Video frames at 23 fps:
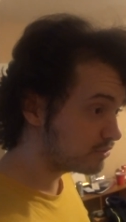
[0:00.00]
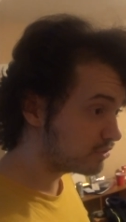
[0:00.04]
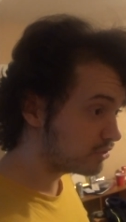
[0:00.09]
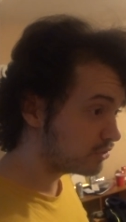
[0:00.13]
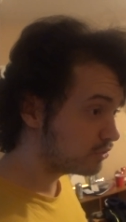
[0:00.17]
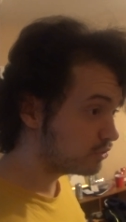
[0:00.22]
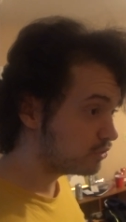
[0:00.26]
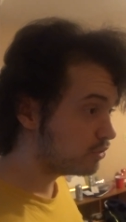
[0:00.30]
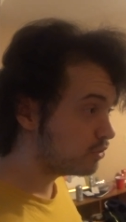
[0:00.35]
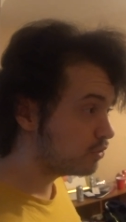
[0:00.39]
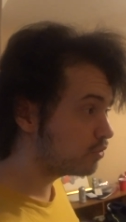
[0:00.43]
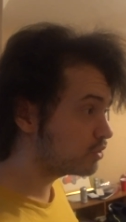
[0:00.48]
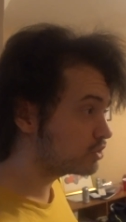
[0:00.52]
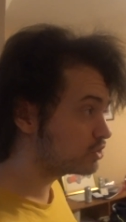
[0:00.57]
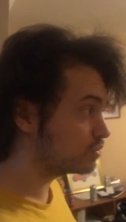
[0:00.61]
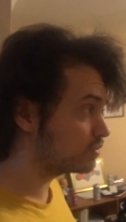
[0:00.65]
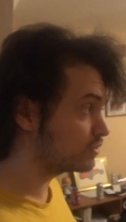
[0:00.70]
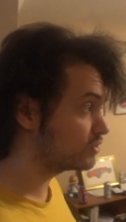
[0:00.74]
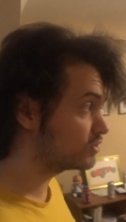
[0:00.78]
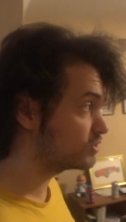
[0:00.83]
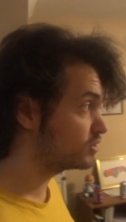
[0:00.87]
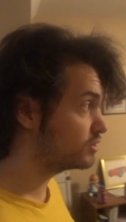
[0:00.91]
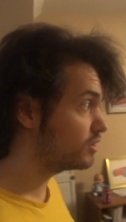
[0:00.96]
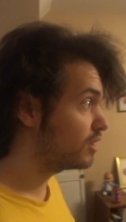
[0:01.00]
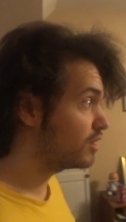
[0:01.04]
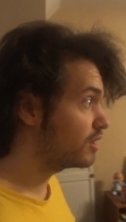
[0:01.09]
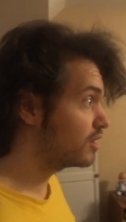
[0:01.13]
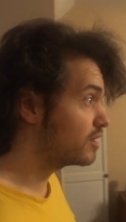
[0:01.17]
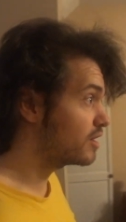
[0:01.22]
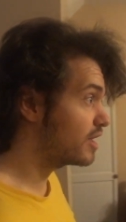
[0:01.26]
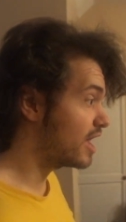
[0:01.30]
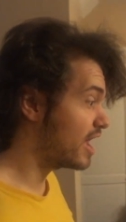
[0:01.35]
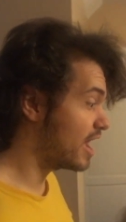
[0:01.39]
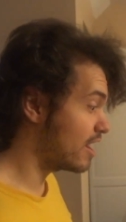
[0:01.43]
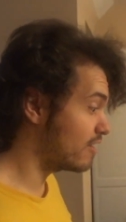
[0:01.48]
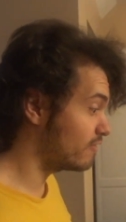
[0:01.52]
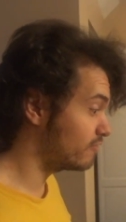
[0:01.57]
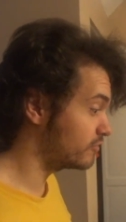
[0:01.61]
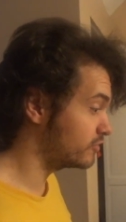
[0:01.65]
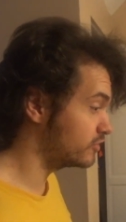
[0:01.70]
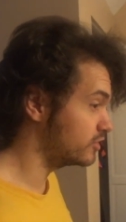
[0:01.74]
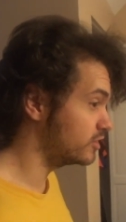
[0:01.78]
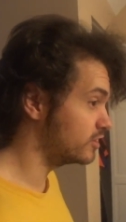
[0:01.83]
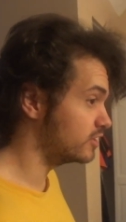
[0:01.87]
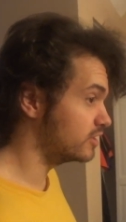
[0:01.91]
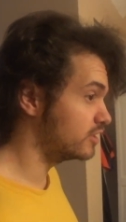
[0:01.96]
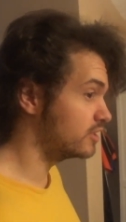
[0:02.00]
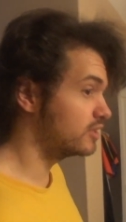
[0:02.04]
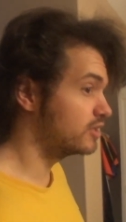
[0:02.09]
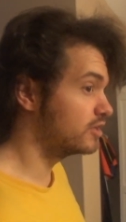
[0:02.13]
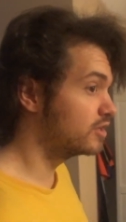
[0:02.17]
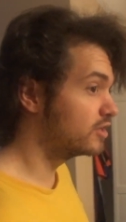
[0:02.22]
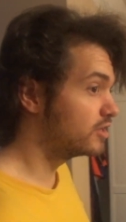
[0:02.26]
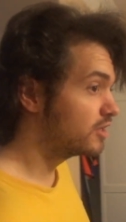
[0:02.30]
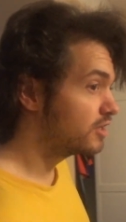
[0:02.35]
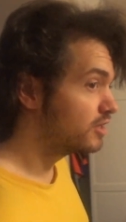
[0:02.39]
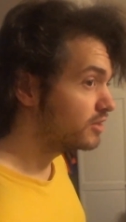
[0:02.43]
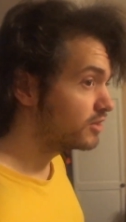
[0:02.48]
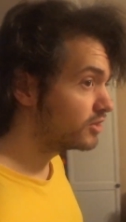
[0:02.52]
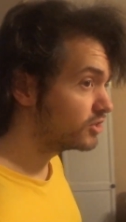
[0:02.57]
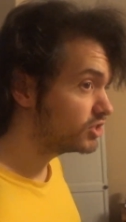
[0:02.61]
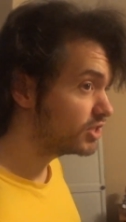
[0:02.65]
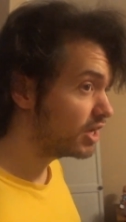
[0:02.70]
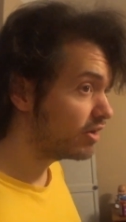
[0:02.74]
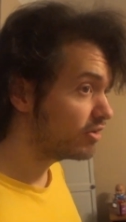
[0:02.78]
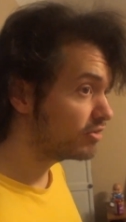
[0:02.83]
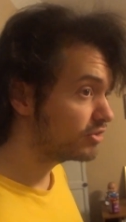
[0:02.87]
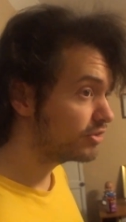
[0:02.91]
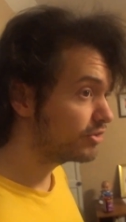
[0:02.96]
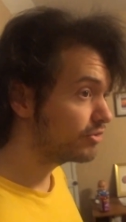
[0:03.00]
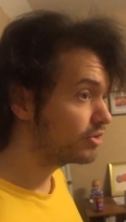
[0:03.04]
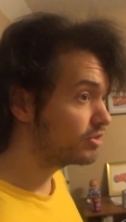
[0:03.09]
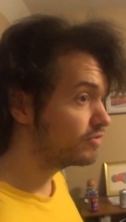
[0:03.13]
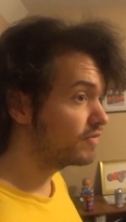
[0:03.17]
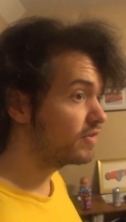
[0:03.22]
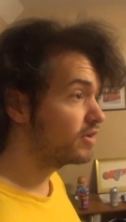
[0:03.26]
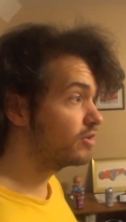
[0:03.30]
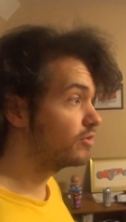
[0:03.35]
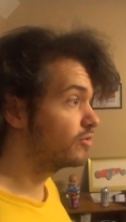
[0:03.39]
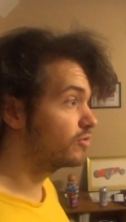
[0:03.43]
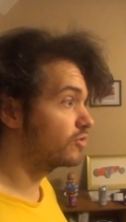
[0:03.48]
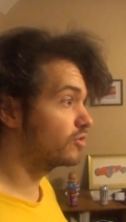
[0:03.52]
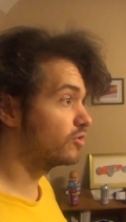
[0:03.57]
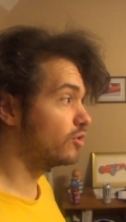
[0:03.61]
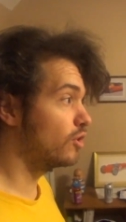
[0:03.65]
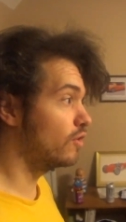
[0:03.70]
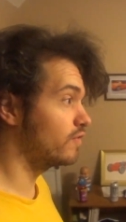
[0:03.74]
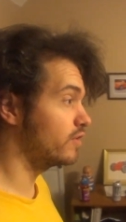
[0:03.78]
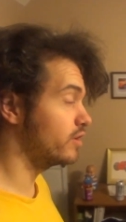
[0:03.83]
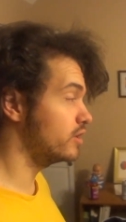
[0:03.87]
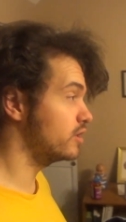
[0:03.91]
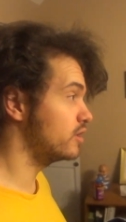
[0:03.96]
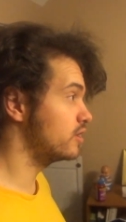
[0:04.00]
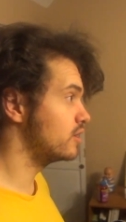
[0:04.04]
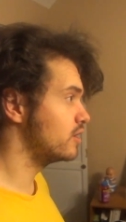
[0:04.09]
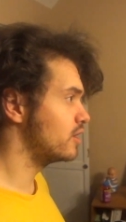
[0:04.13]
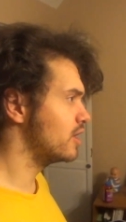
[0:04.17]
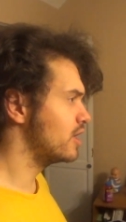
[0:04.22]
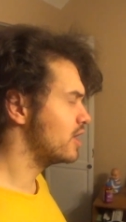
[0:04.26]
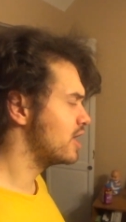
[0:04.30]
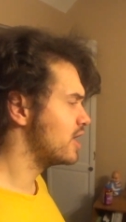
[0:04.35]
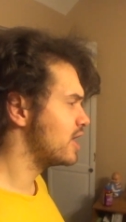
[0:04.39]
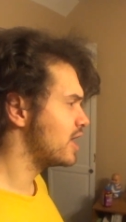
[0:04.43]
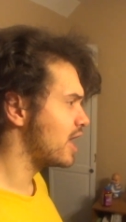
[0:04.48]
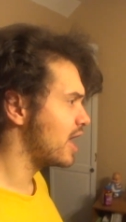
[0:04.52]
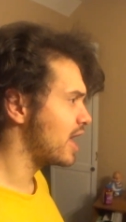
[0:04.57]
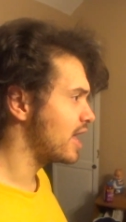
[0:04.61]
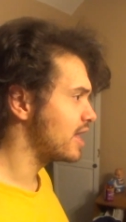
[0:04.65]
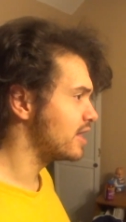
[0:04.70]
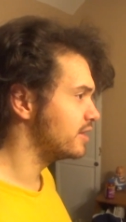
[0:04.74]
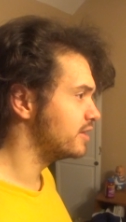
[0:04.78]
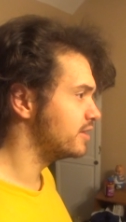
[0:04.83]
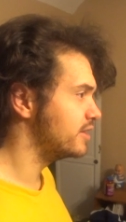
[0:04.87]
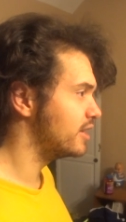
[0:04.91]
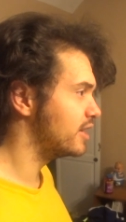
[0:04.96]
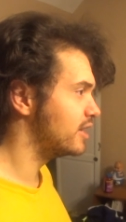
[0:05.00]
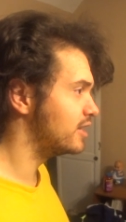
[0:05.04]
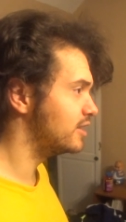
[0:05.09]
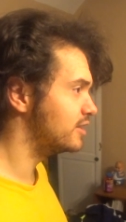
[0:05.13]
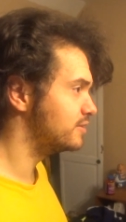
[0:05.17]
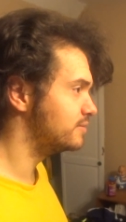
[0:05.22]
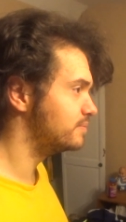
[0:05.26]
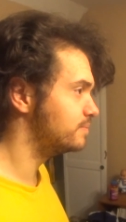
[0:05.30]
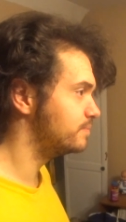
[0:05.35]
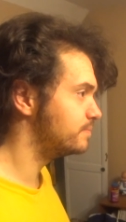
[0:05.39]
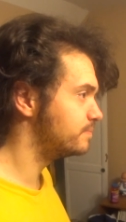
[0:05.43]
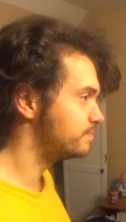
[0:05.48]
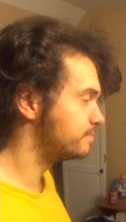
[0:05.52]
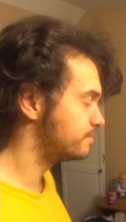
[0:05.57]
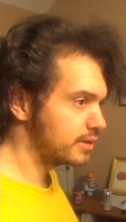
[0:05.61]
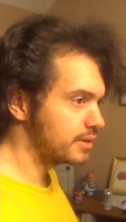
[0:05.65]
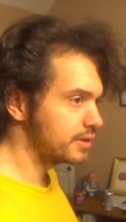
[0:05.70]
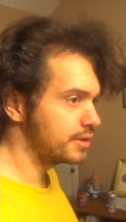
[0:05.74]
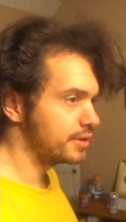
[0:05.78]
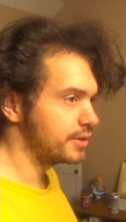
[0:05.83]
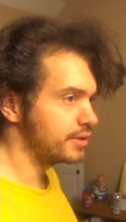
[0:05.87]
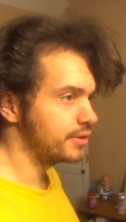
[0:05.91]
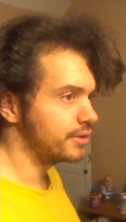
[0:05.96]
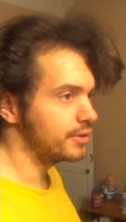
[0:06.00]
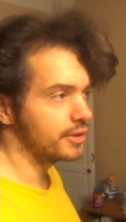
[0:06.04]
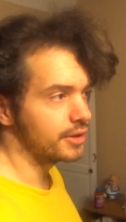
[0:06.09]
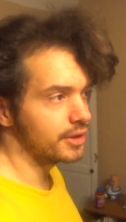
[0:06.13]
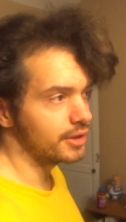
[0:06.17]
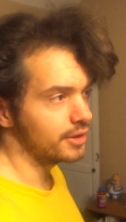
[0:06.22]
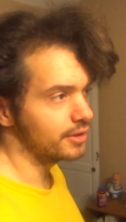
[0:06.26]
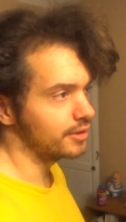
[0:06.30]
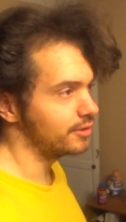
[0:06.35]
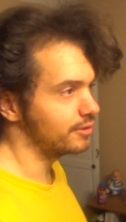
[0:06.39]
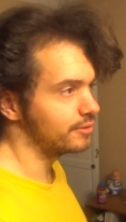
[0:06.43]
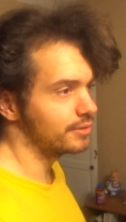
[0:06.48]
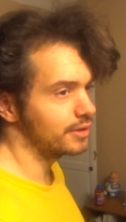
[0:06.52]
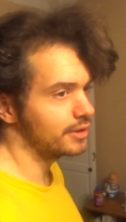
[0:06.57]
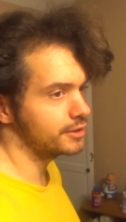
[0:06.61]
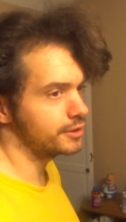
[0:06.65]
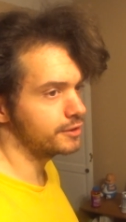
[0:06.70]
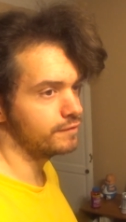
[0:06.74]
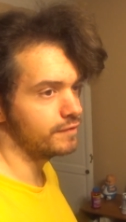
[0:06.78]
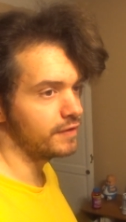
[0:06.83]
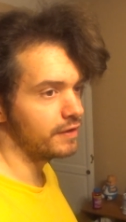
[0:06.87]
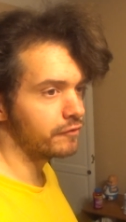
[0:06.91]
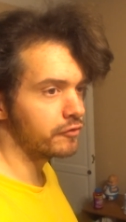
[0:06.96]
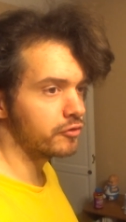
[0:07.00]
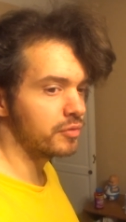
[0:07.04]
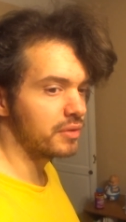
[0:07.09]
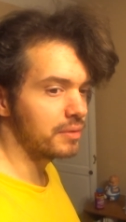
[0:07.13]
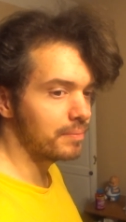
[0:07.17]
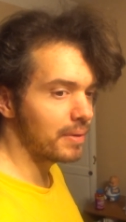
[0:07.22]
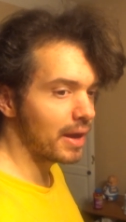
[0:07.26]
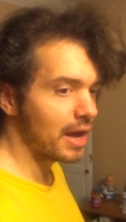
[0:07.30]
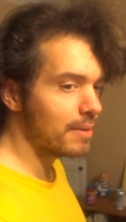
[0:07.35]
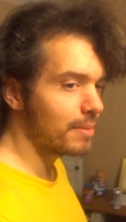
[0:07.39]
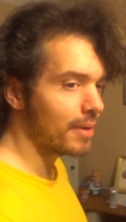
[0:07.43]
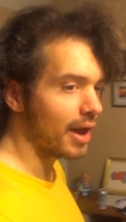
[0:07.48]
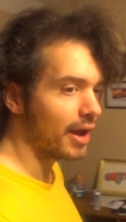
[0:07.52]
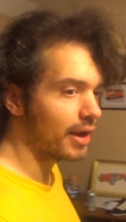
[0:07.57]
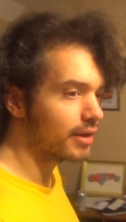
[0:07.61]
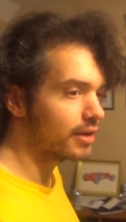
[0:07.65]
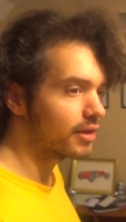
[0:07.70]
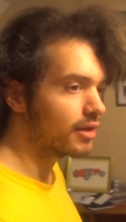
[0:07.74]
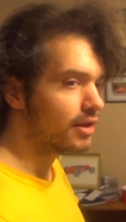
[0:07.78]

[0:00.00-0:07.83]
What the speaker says: 2, which will start after the Challenge Series videos are over, and you know, the rest of Need for Speed Payback.